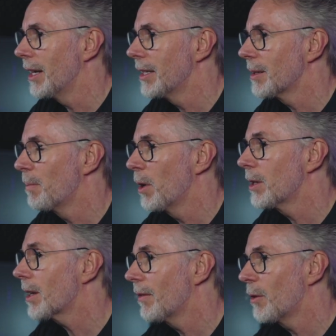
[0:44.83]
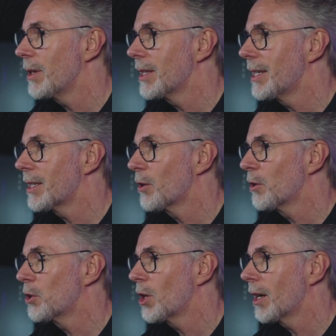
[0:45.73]
it, but there is a
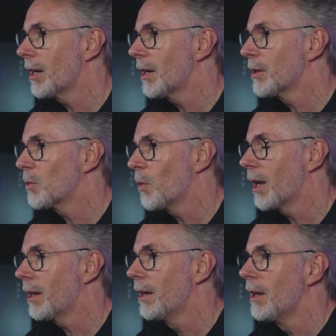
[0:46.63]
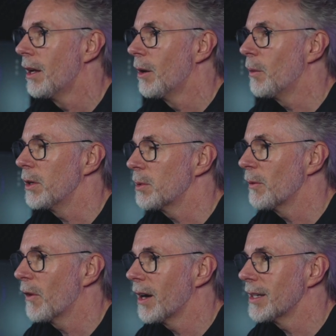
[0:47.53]
Discord channel as well, which
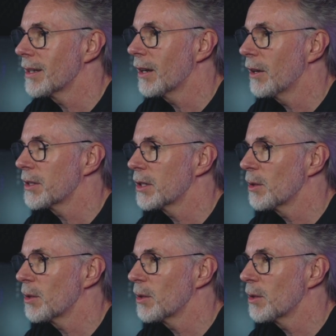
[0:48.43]
provides lots of